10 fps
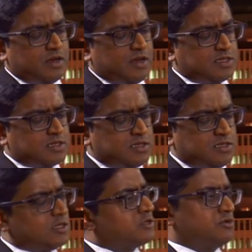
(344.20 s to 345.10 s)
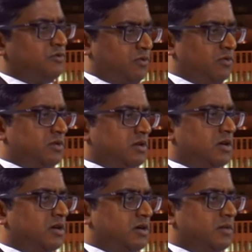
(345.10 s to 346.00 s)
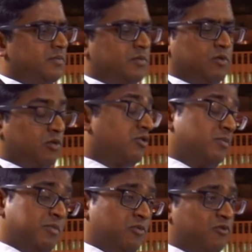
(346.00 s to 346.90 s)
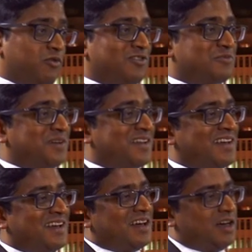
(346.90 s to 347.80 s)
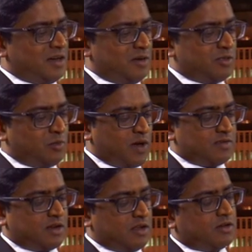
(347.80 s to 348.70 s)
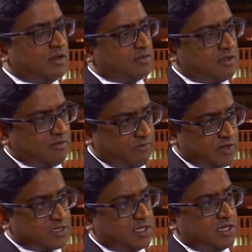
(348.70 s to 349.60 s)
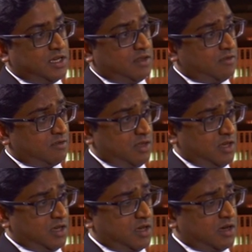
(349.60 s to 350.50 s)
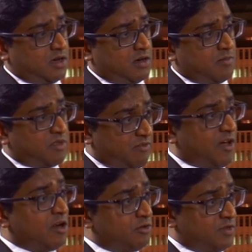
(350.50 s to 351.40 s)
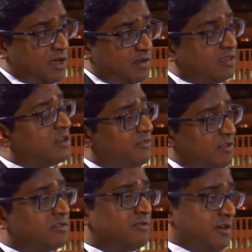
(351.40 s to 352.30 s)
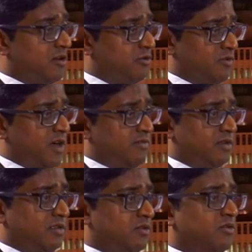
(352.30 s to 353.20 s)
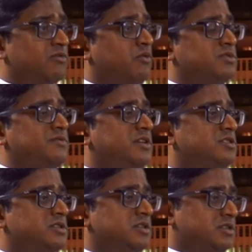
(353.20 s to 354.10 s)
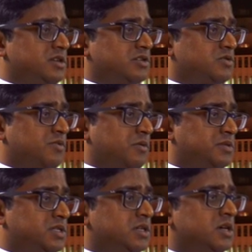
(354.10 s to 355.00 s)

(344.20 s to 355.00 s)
Naz, it's twofold, or it could be more folds, but the ways that I look at it is that firstly, it's the value that the defensive value of having those forms of registered intellectual property.